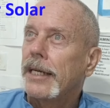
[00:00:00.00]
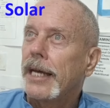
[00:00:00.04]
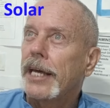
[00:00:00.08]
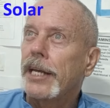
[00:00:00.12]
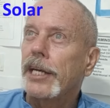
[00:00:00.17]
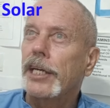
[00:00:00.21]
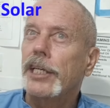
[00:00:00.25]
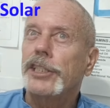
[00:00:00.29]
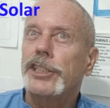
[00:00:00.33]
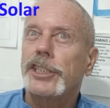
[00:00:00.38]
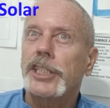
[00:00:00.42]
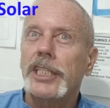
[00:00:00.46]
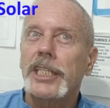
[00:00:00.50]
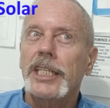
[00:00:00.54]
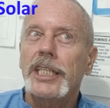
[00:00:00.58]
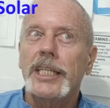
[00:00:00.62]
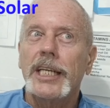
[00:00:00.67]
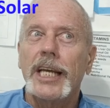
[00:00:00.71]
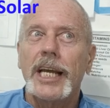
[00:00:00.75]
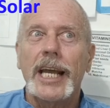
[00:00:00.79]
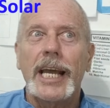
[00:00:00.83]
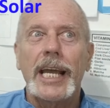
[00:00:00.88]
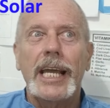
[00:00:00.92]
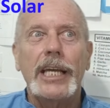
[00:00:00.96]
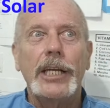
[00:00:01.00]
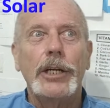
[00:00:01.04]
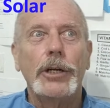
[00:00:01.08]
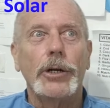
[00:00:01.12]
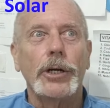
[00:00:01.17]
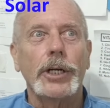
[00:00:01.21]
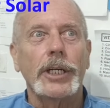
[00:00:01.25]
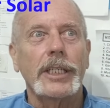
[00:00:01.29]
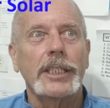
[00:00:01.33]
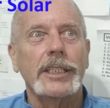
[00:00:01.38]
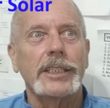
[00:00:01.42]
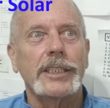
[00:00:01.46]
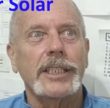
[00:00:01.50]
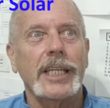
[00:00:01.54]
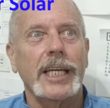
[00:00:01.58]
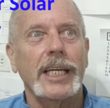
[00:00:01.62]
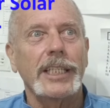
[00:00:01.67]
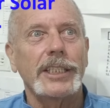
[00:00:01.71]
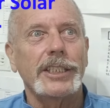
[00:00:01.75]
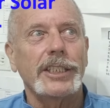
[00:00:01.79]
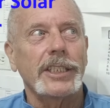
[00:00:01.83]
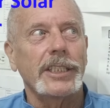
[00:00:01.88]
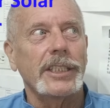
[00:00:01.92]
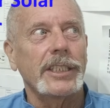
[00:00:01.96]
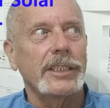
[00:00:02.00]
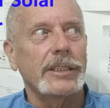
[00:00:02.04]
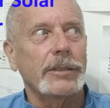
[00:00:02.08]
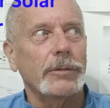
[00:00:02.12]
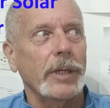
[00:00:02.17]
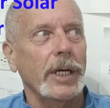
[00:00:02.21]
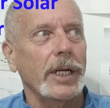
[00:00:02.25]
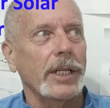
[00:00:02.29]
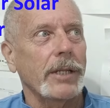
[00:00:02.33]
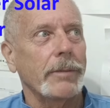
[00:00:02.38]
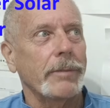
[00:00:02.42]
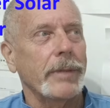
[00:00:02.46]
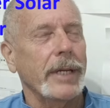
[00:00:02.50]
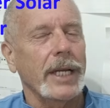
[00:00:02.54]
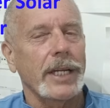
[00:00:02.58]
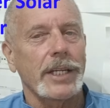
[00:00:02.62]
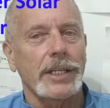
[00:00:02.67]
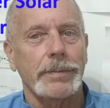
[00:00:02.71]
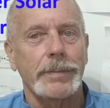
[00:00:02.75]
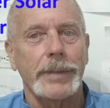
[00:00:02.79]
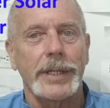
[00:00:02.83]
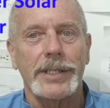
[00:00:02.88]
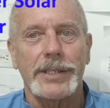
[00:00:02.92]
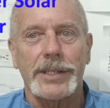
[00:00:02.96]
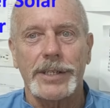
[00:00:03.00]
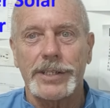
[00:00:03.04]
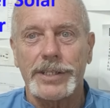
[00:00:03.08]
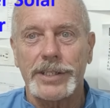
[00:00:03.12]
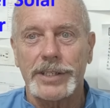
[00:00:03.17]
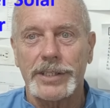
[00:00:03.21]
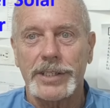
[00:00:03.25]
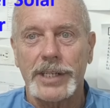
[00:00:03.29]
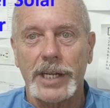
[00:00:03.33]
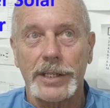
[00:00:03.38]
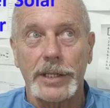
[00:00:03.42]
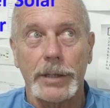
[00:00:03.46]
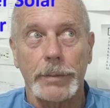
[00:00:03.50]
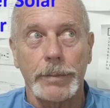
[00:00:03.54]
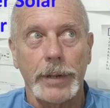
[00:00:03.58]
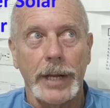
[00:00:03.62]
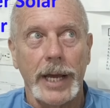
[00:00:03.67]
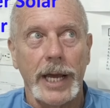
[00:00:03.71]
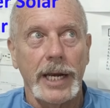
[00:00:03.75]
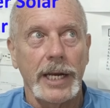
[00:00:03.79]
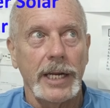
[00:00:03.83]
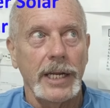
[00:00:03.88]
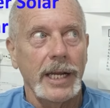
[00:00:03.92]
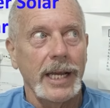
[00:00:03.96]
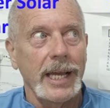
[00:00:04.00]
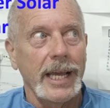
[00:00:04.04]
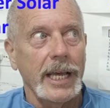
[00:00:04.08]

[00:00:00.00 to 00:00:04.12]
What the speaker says: aid organizations. What are the biggest businesses on the planet?